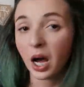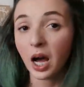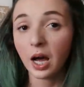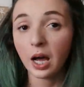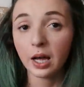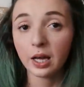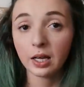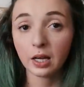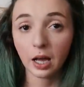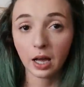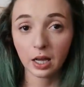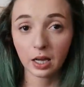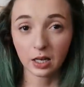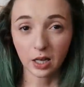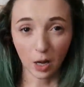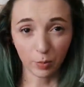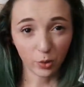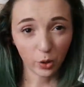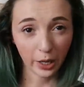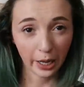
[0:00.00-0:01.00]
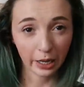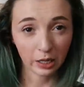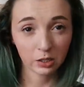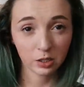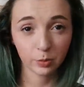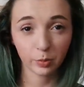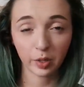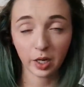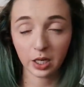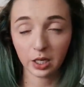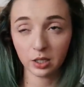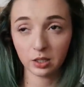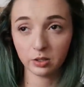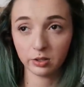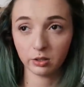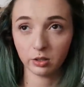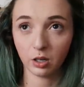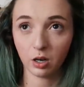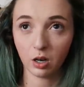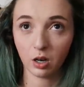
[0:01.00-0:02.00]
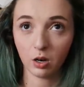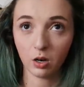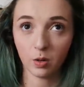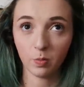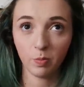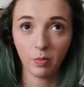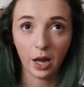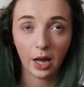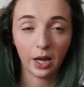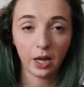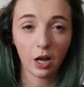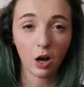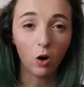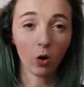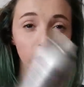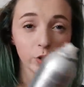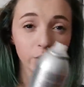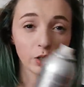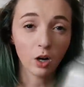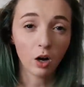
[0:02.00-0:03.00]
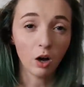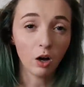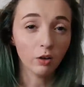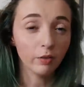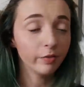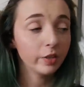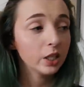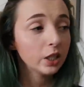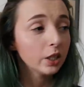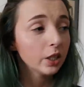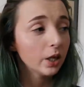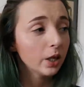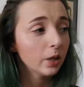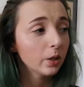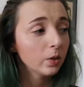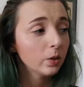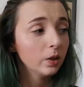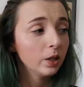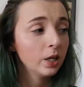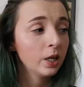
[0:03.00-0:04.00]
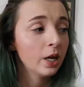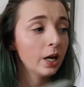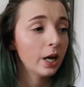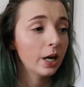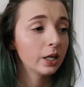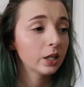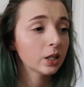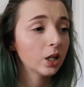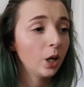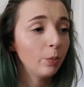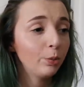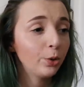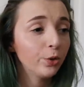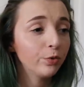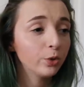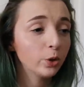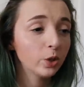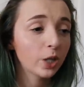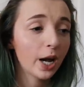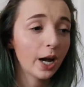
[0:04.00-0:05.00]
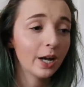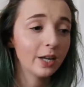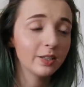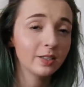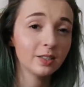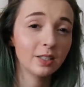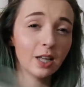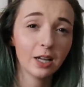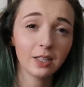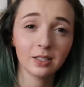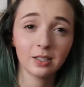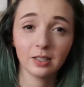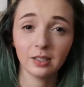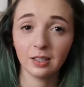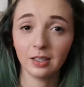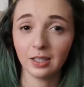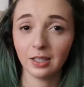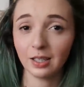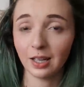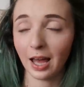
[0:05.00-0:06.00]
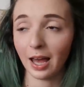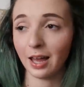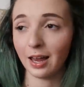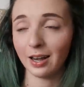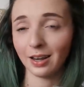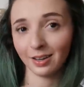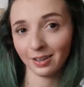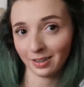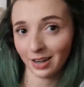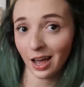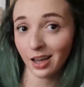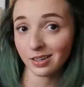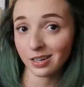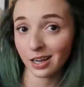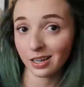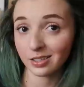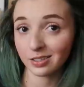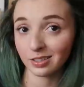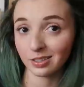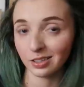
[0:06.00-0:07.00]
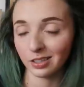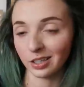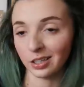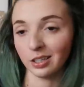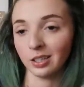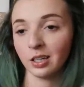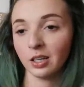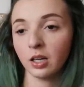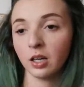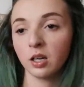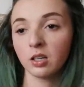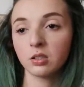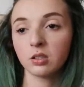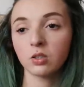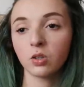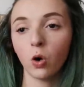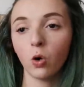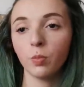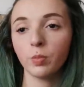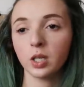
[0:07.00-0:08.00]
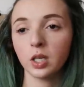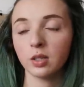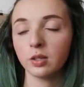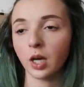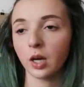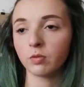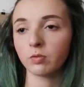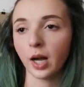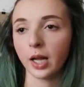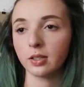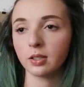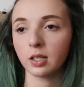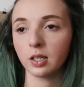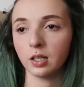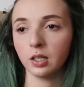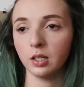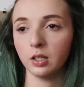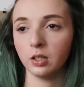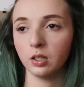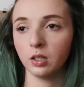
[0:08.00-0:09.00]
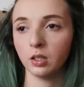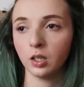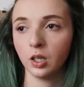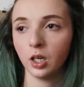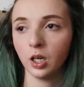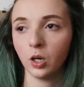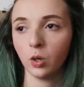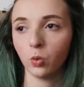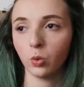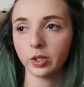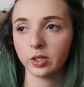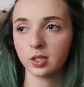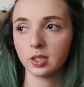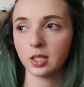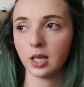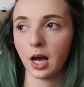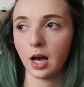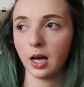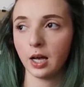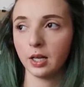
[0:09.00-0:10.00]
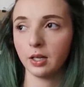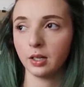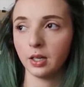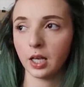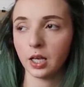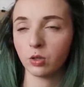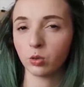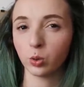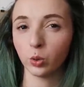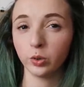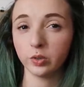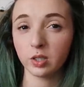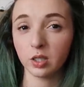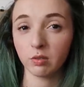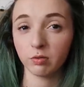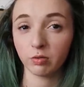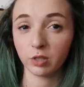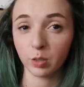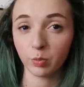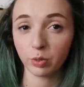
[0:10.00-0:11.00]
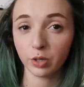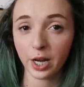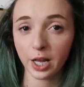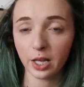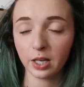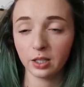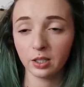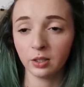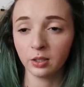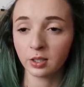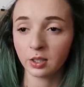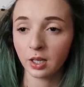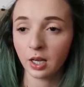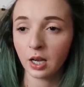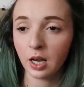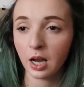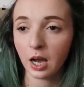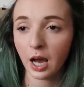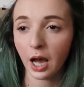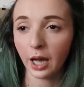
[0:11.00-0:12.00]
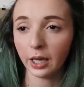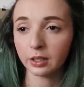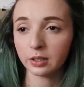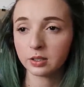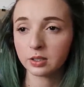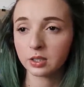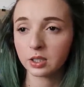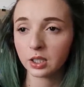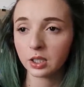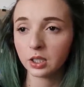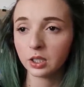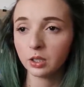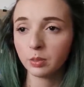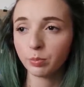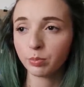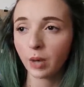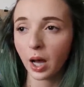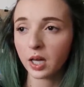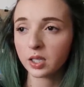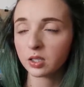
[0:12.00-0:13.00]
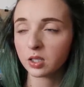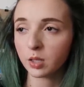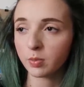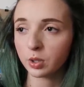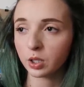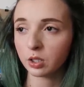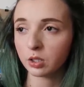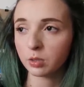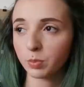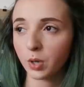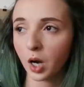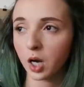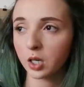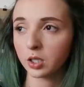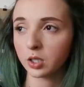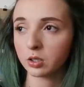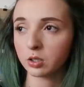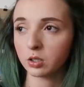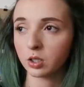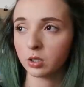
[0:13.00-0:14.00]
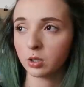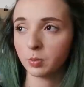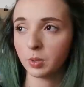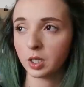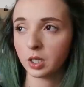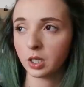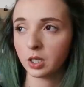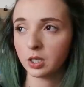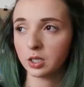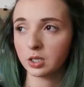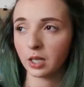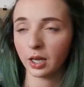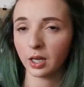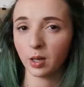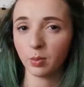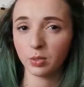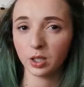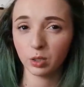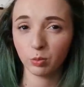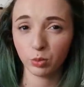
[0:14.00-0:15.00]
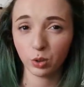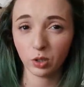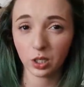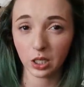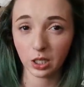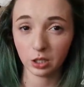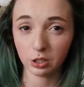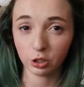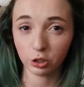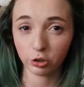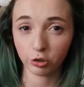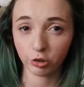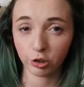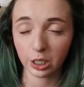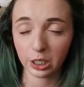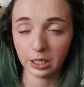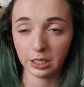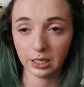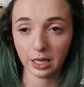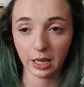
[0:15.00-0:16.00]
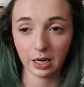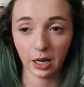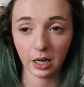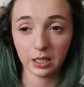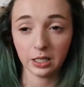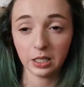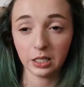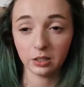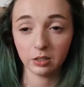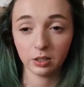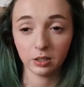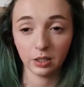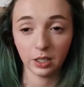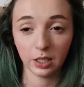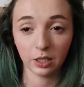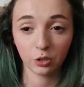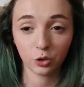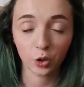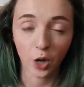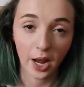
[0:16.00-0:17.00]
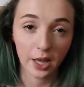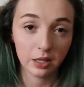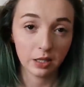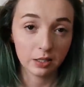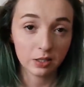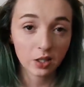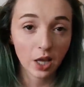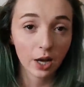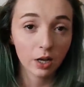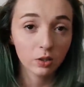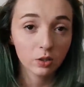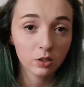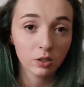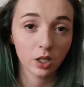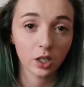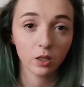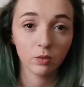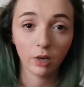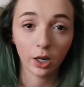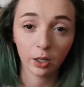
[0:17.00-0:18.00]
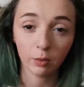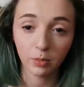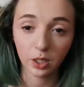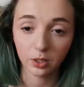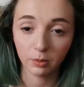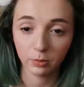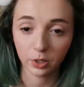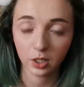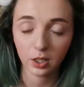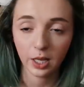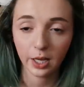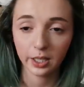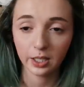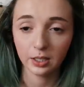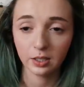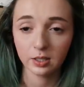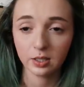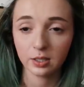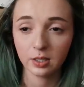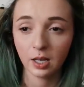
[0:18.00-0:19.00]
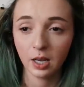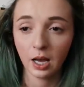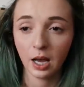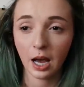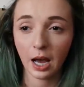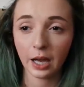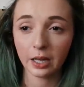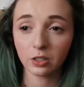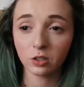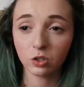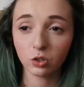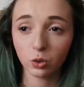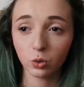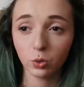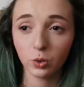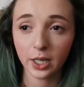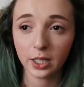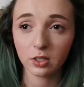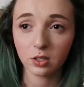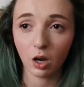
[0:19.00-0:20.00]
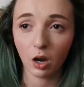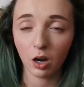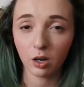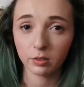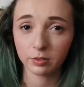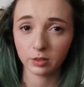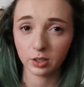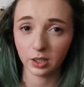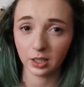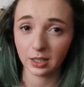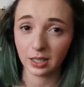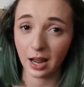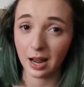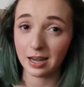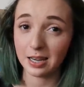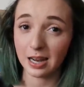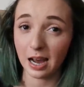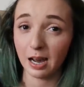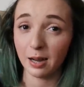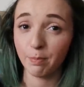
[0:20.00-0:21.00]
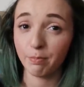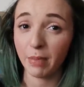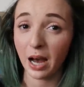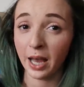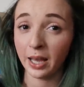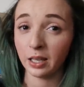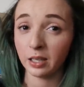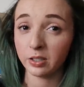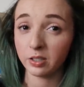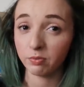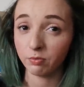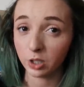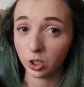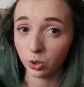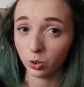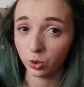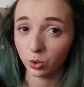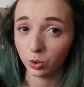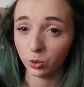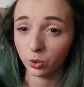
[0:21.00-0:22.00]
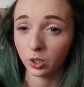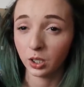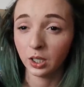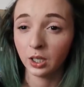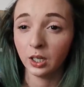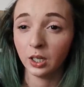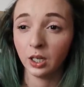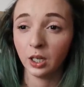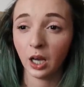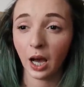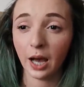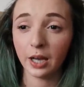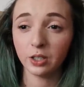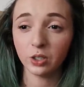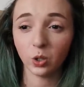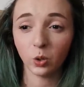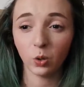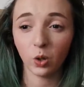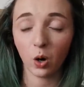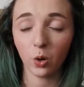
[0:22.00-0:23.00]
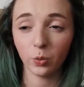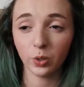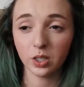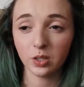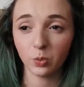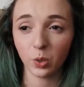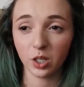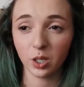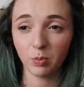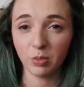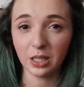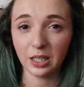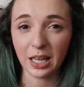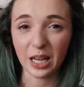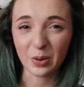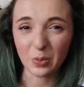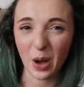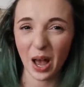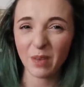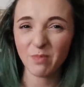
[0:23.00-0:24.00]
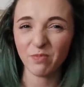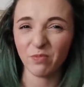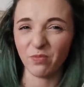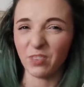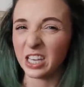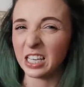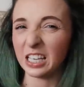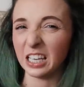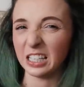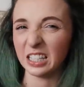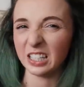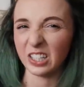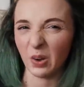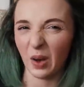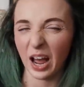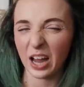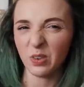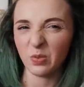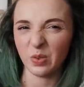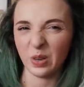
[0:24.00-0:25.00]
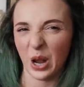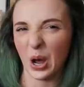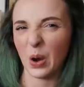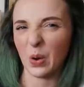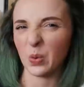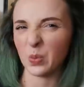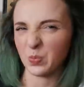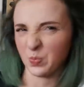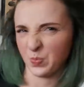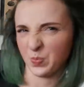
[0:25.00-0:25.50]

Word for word: buy a couple hairsprays on my Ulta haul video and a couple of you guys nicely and not nicely told me that Redken was not a cruelty-free brand. I did buy some of products just because I am in the beauty industry and I need to like try things out so I can recommend them to clients. I do like to offer like a non-biased view. I don't always want to be like, well, I'm vegan, so I don't know.